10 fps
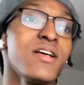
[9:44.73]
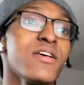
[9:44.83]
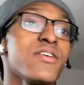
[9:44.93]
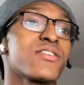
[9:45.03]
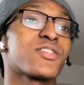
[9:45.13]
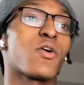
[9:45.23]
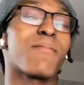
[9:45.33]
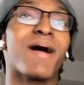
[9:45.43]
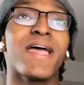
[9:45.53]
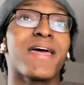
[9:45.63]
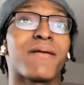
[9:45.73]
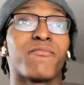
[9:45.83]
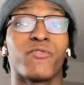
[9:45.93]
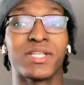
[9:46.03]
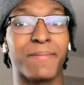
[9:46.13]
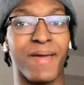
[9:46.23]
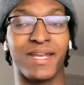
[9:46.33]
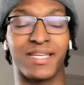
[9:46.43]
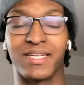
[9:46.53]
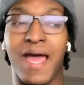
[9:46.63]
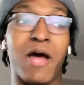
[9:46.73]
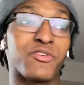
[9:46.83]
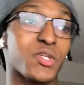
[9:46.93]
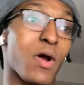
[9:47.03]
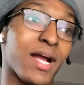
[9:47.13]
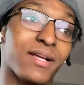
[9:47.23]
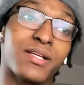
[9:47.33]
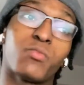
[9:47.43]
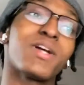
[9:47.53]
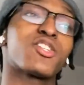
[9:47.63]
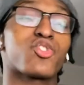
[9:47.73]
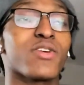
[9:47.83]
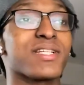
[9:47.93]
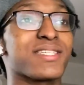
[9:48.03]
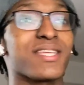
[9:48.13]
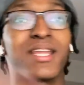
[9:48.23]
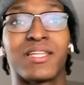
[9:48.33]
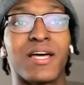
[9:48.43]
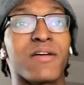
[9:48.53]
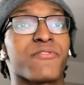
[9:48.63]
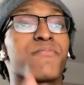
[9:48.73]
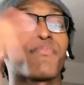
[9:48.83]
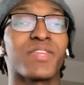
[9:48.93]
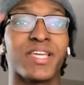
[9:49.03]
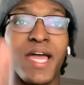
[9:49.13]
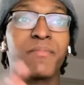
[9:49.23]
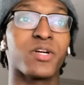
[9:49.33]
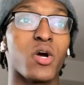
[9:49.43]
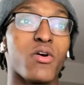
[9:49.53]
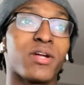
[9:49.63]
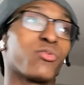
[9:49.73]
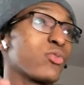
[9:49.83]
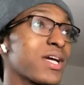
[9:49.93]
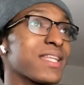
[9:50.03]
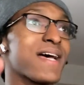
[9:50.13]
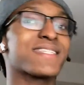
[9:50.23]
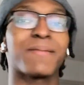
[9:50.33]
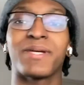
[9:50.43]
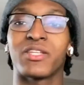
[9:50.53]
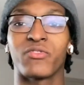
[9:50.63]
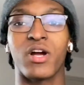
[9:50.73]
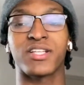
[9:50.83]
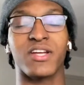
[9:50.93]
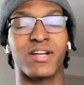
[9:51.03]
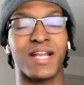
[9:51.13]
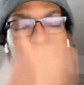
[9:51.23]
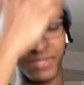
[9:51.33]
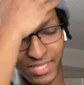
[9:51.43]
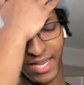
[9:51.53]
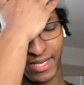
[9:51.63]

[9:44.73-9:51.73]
So in my head, I'm really panicking now. So I went straight instead of left, kept going, realized I made the wrong turn, and I was like,